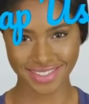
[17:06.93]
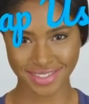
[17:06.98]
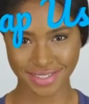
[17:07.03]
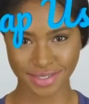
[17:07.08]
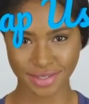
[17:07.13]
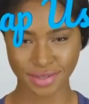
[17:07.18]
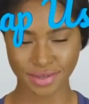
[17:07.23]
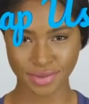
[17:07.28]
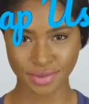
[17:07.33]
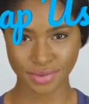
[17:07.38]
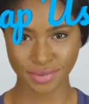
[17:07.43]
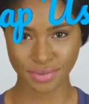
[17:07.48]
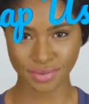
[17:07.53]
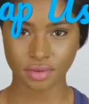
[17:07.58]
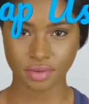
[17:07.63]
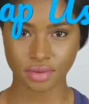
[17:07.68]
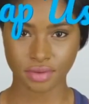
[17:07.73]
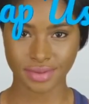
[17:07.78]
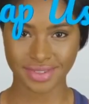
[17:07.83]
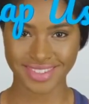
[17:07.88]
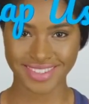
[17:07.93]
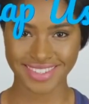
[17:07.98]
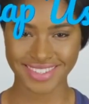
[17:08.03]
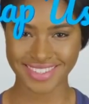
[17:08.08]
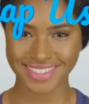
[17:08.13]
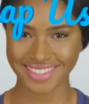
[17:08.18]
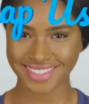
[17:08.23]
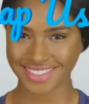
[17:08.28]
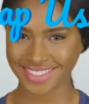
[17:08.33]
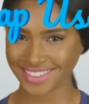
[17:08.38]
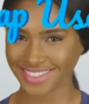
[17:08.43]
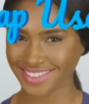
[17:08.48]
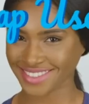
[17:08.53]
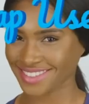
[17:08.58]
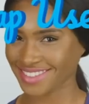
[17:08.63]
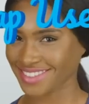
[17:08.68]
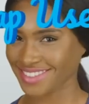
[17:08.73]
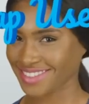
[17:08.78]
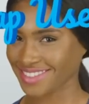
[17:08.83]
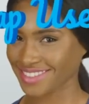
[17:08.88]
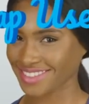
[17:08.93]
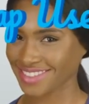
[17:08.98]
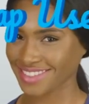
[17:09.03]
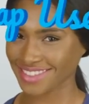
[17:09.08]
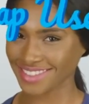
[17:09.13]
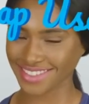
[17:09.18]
So just to recap, uh,